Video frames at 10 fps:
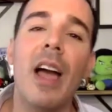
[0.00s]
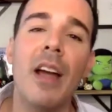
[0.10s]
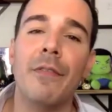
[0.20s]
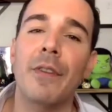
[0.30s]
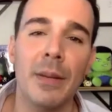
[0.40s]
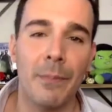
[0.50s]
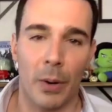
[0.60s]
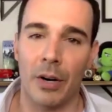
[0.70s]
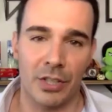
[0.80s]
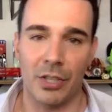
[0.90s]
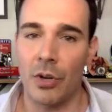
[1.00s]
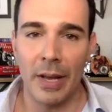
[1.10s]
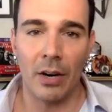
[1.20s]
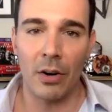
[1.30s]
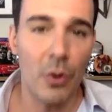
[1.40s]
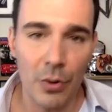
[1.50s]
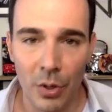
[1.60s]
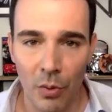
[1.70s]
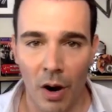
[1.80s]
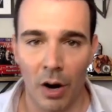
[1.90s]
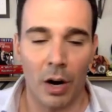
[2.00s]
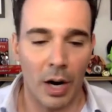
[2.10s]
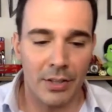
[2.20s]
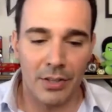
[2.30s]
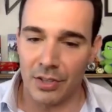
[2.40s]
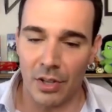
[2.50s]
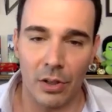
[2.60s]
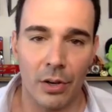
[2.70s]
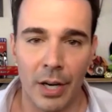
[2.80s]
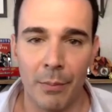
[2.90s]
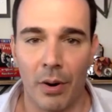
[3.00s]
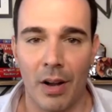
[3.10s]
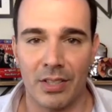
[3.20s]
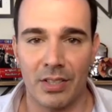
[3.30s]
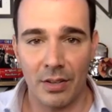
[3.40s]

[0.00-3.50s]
Every person, no matter who you are, there's a learning process.